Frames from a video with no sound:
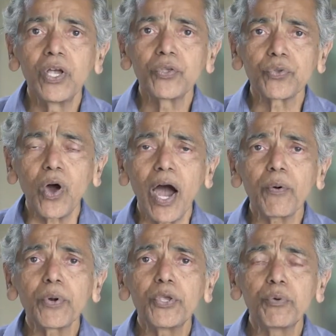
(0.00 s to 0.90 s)
So
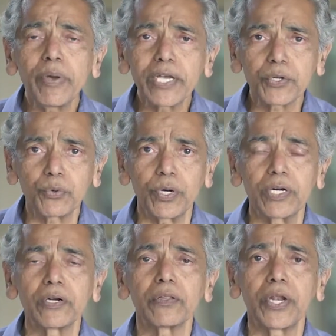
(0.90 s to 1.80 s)
how do you make
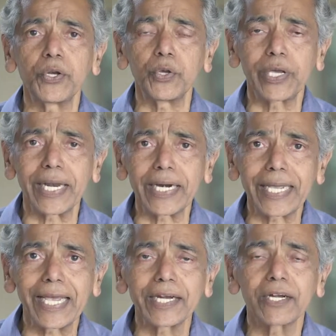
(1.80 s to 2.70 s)
sure that you can
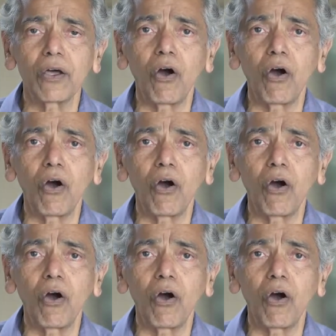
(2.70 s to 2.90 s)
get